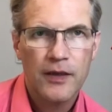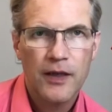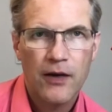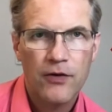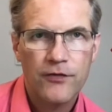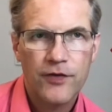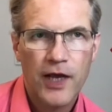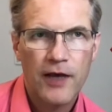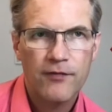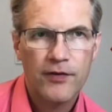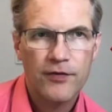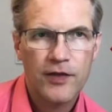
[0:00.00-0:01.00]
I also
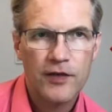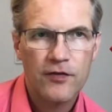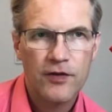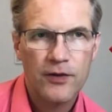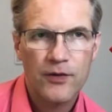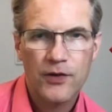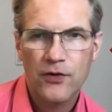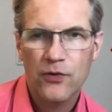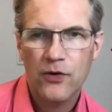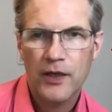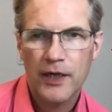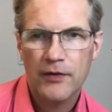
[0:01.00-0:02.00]
have Sixten on the
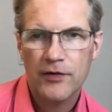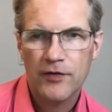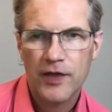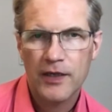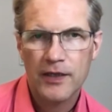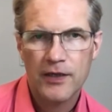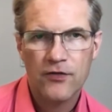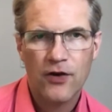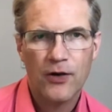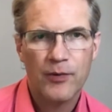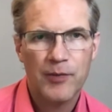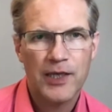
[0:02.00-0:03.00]
call here. He's studying
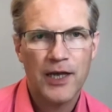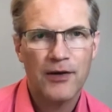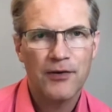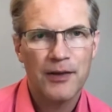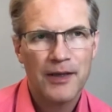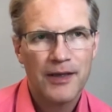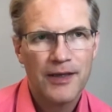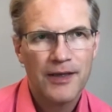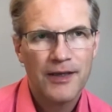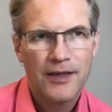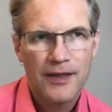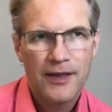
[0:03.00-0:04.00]
guitar with me now.
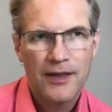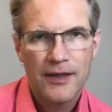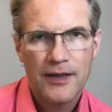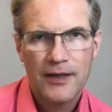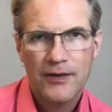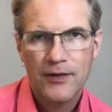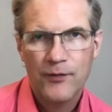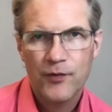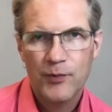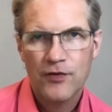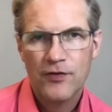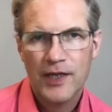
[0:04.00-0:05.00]
I don't know if you
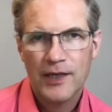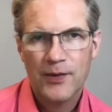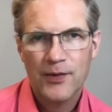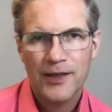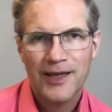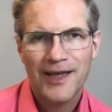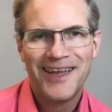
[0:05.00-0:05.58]
want to say anything.